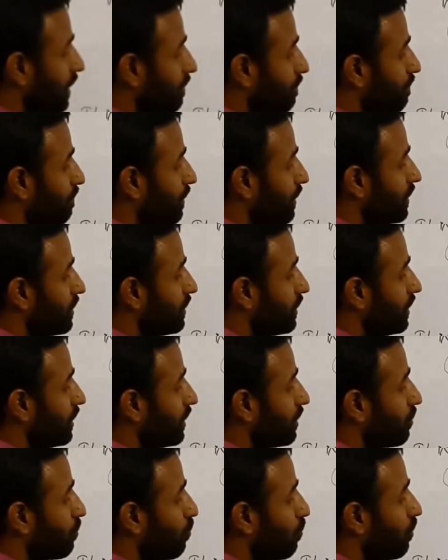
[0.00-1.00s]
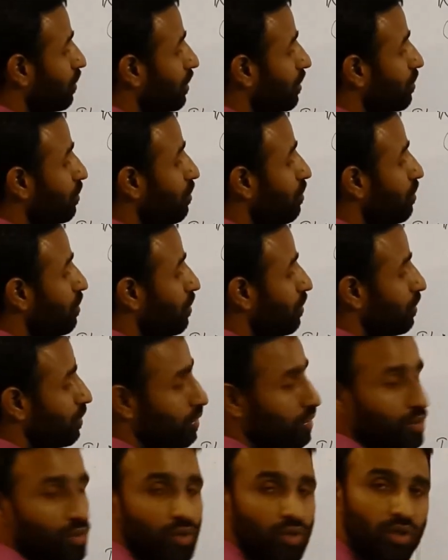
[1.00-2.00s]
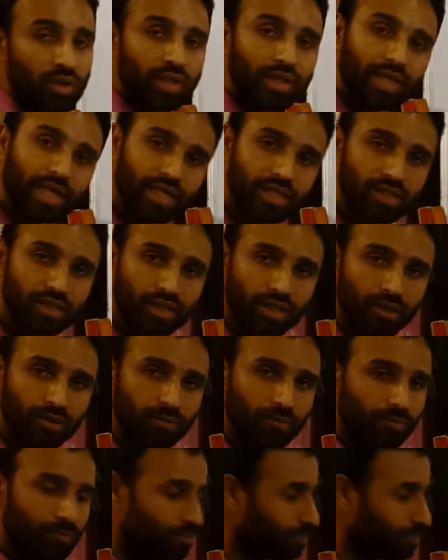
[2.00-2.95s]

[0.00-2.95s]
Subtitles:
Kp is equal to Kc.